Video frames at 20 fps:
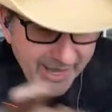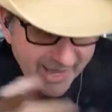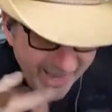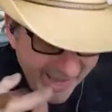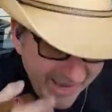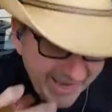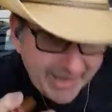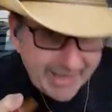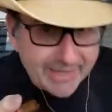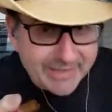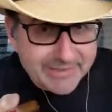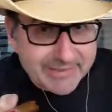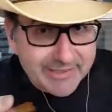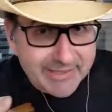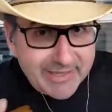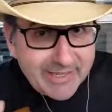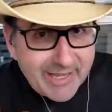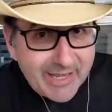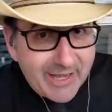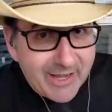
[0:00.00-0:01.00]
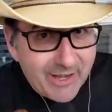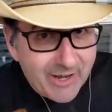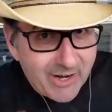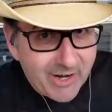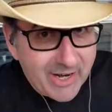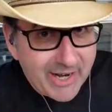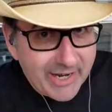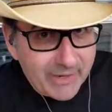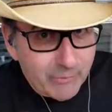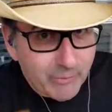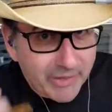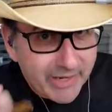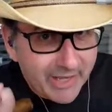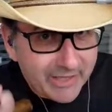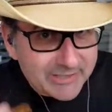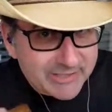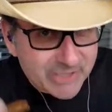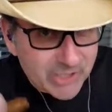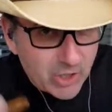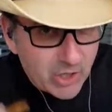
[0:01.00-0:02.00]
And all right, when
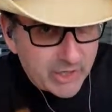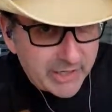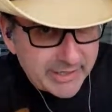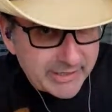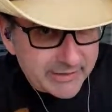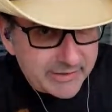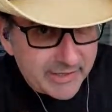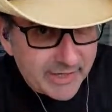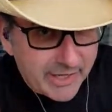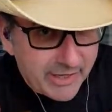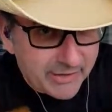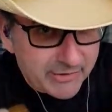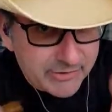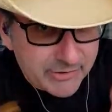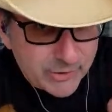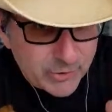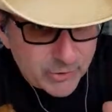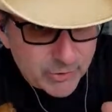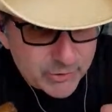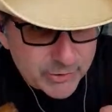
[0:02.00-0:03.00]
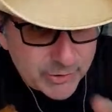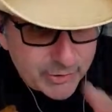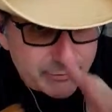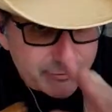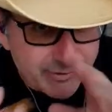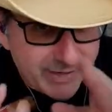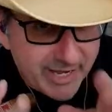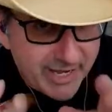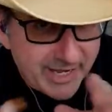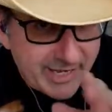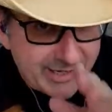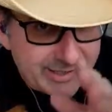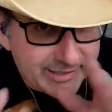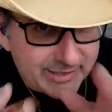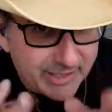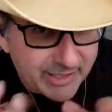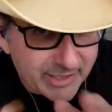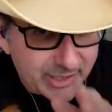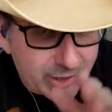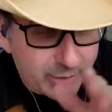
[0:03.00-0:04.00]
I started, now you'll find
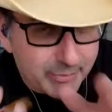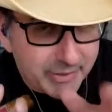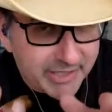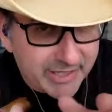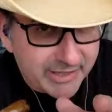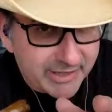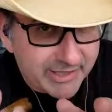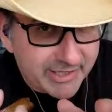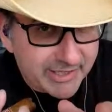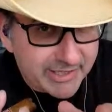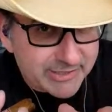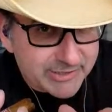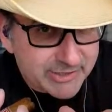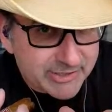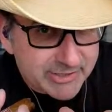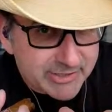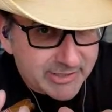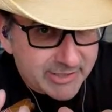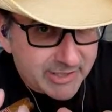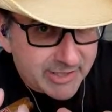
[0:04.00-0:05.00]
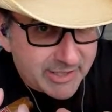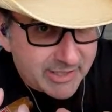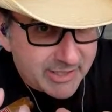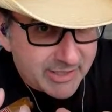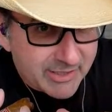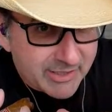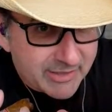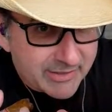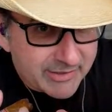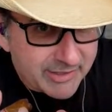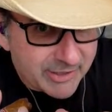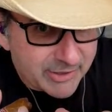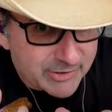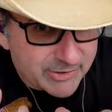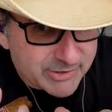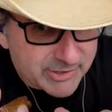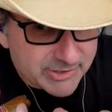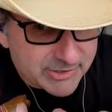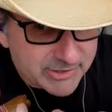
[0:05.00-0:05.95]
a little bit of this. There's